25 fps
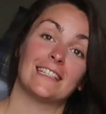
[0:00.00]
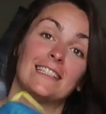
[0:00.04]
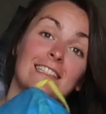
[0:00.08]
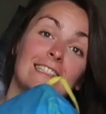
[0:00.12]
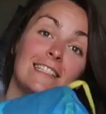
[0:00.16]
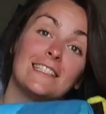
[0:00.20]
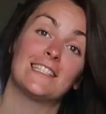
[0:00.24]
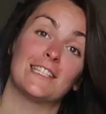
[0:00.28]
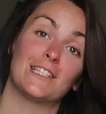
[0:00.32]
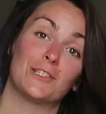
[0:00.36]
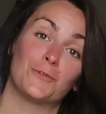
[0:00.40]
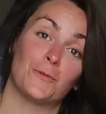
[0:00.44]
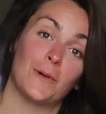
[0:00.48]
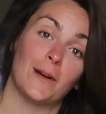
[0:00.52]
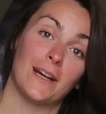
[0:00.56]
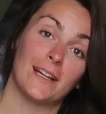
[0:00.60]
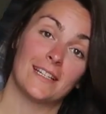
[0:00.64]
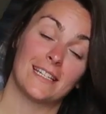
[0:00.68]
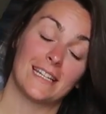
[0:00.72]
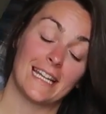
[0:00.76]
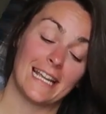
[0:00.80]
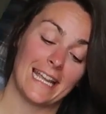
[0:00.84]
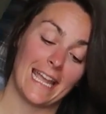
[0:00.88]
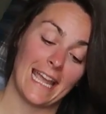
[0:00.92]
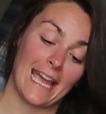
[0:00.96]
And this is
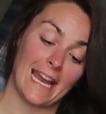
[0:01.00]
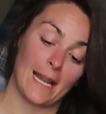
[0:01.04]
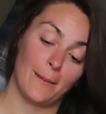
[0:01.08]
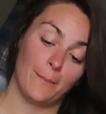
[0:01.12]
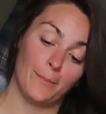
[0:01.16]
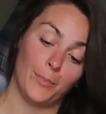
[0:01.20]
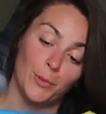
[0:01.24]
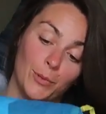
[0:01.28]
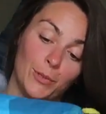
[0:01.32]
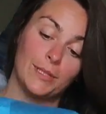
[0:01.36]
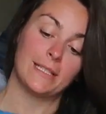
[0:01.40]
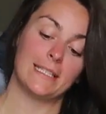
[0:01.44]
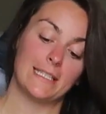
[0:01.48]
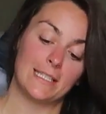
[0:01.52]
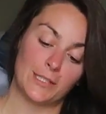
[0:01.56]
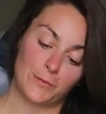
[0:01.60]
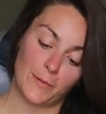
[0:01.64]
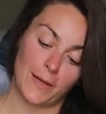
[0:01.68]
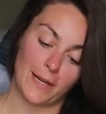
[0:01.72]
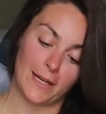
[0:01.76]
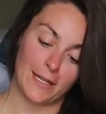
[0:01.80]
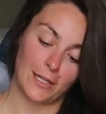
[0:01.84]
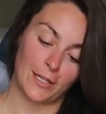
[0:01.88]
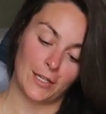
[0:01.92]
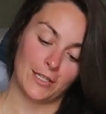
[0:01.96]
what, again, I bought this
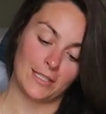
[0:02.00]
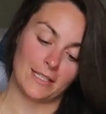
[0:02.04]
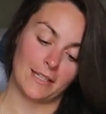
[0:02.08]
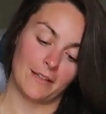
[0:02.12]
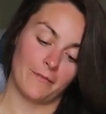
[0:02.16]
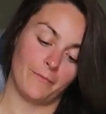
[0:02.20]
one because